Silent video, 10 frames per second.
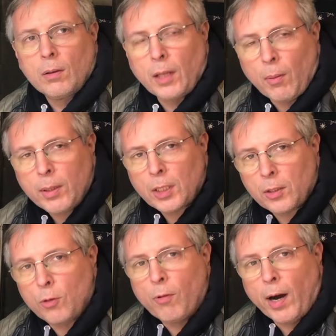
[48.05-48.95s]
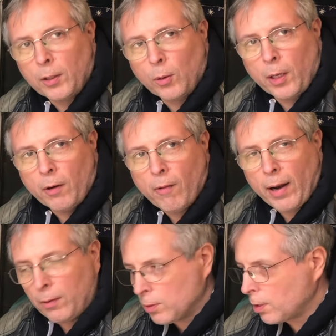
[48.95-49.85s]
Now whilst I do ride all year
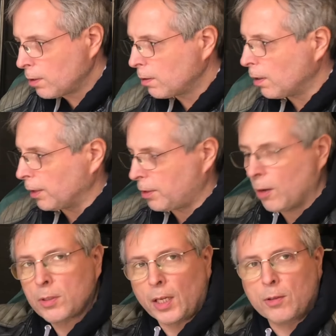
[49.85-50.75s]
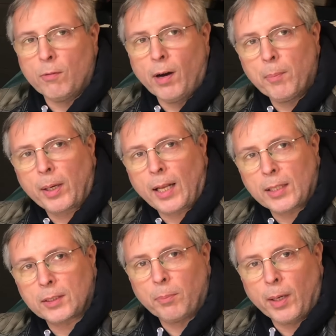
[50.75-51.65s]
round, I don't tend to ride my
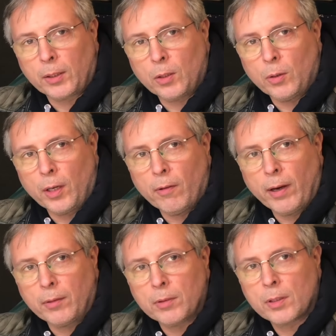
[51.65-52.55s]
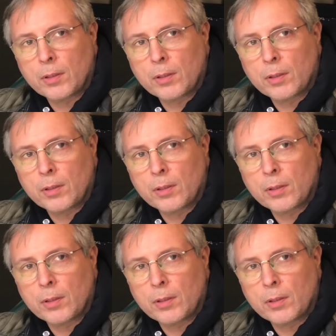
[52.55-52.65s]
classic bike all year round.